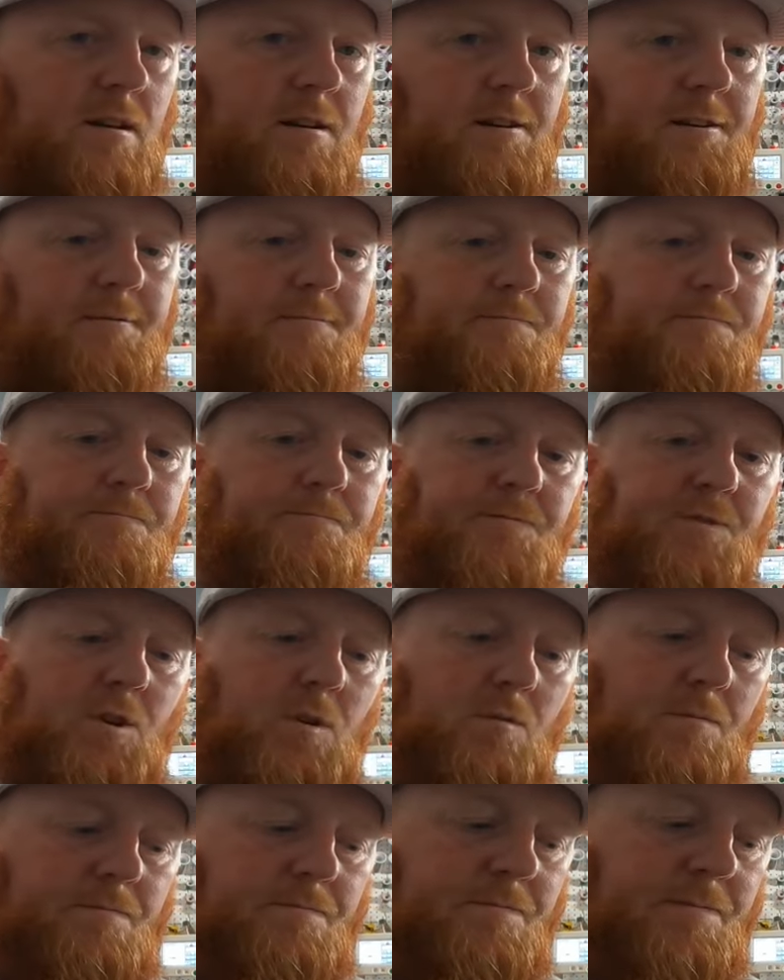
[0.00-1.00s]
Um,
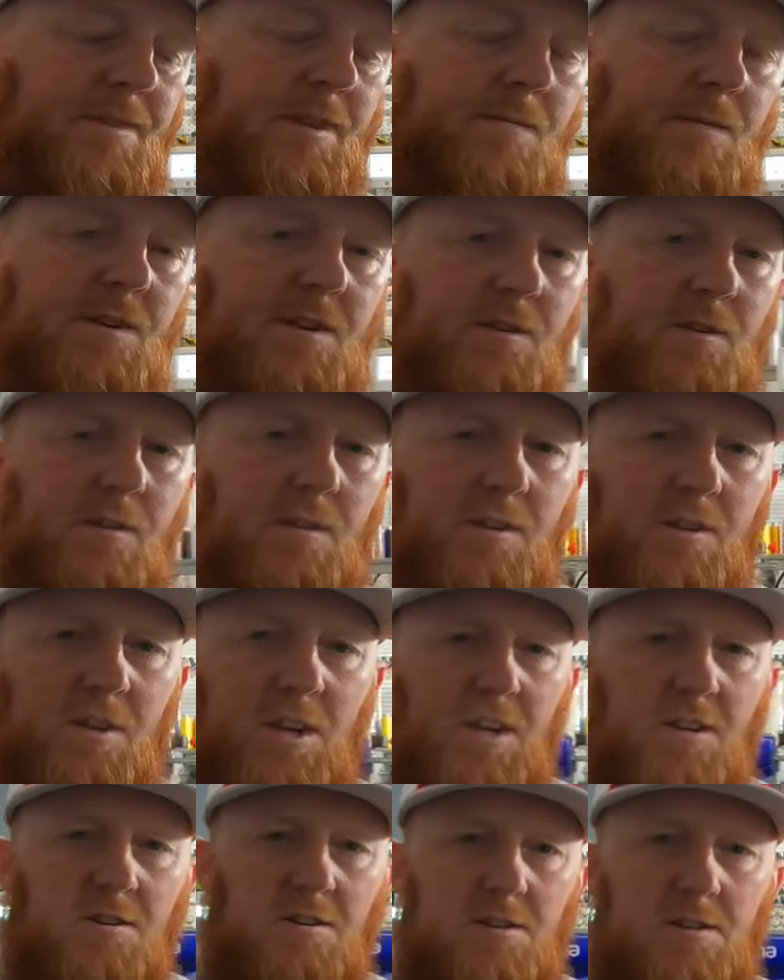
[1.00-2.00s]
so let me
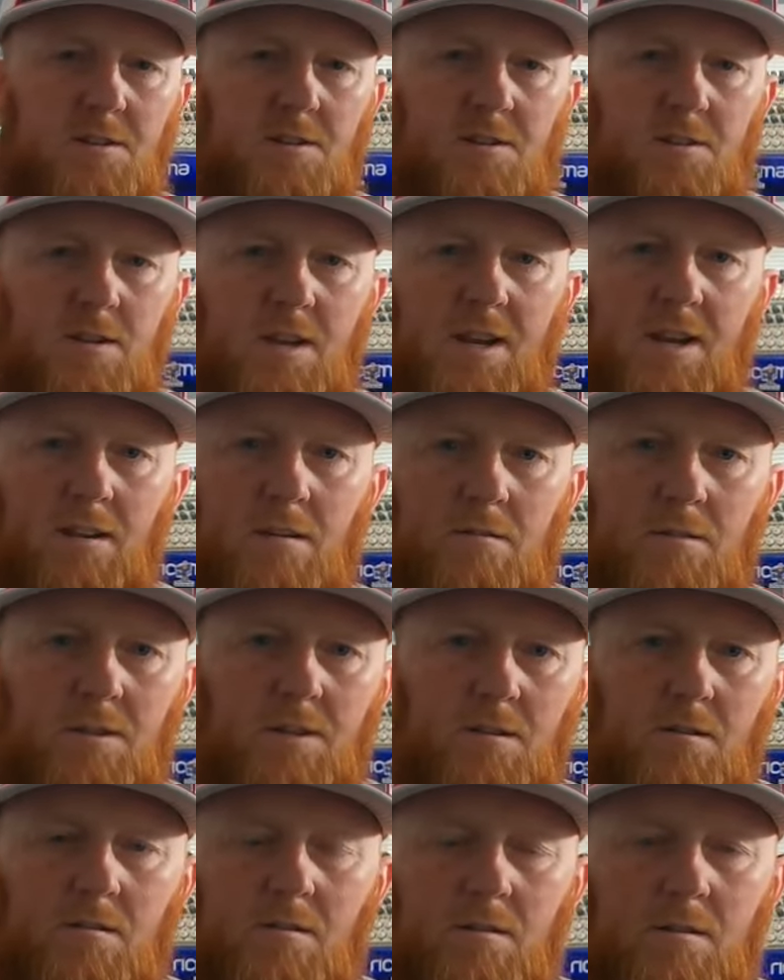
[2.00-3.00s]
change this angle
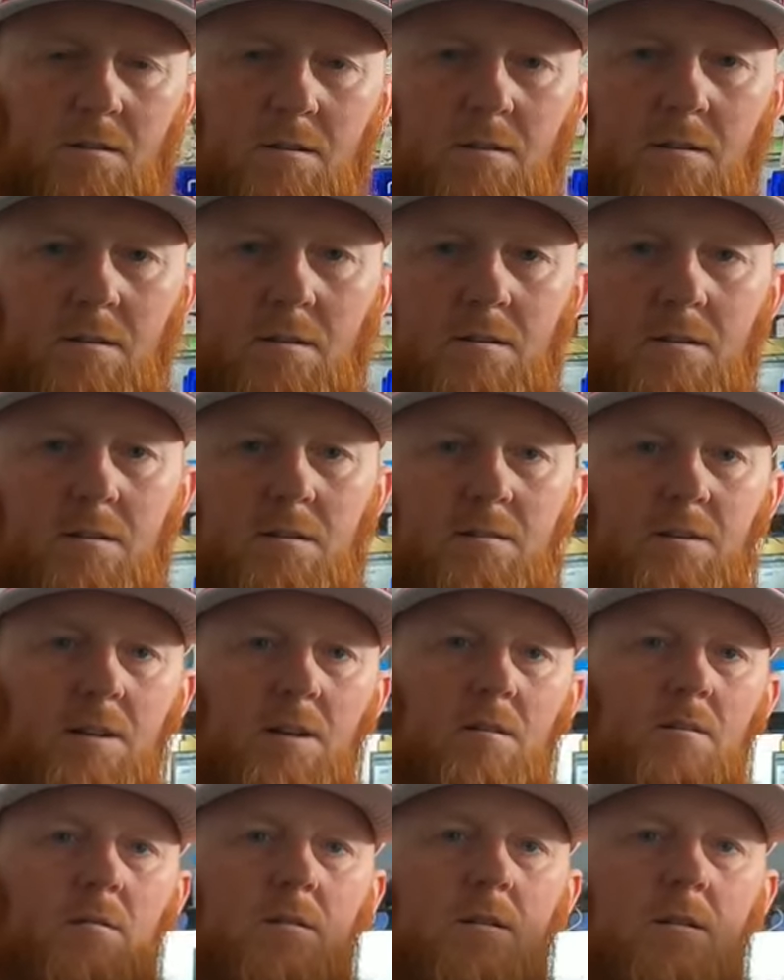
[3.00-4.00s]
here. There
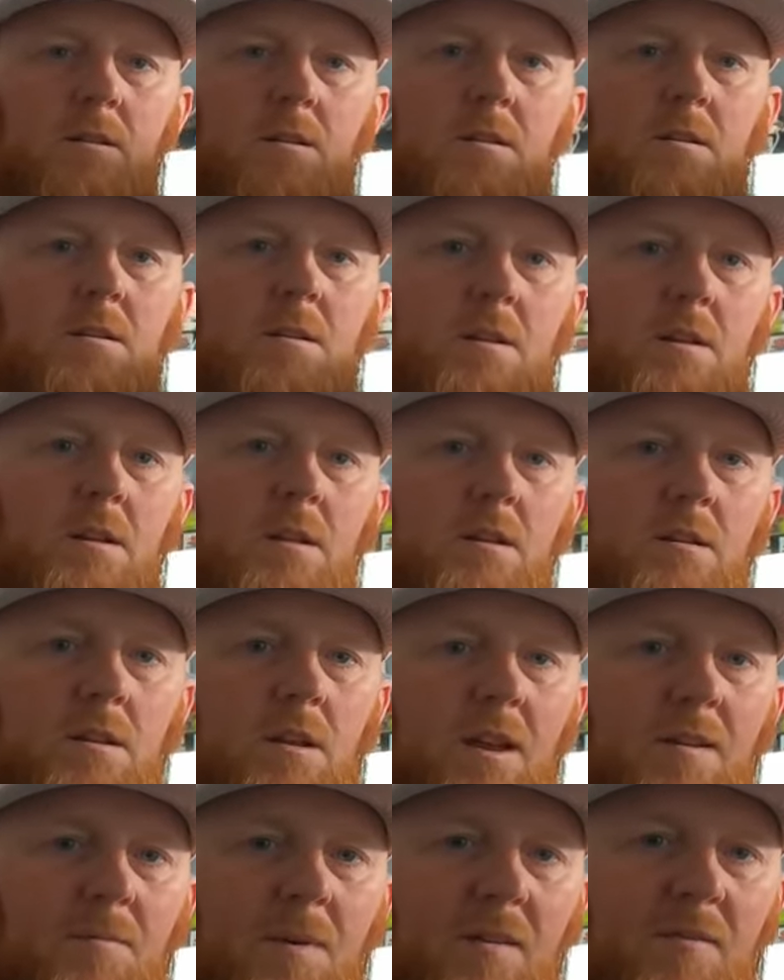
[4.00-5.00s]
we go.
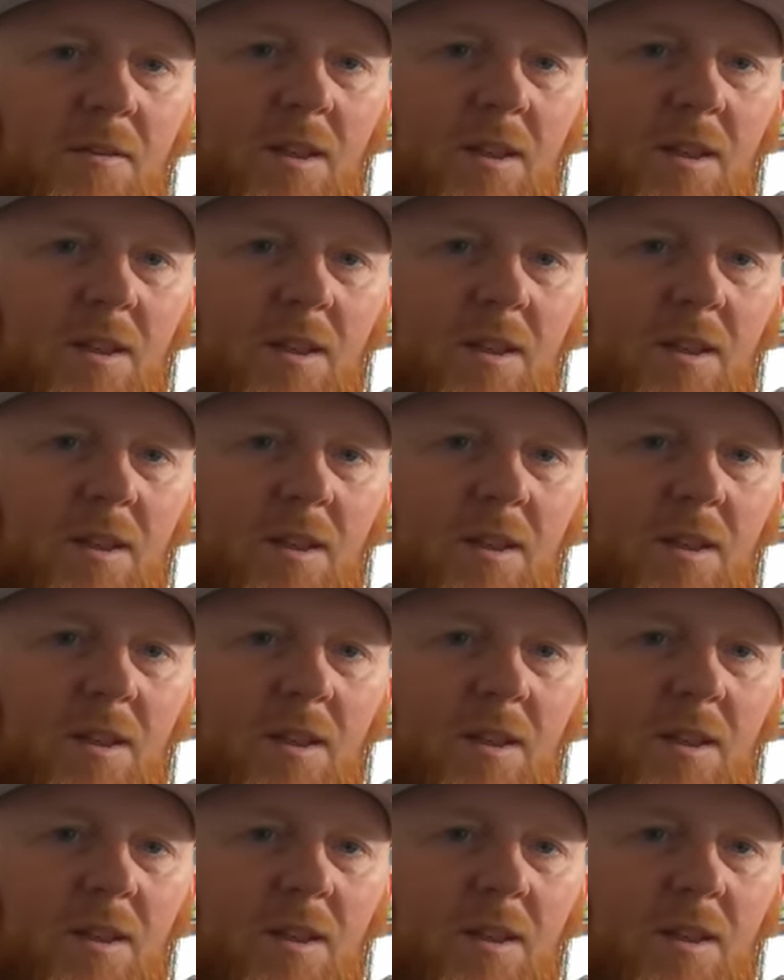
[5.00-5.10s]
So I have my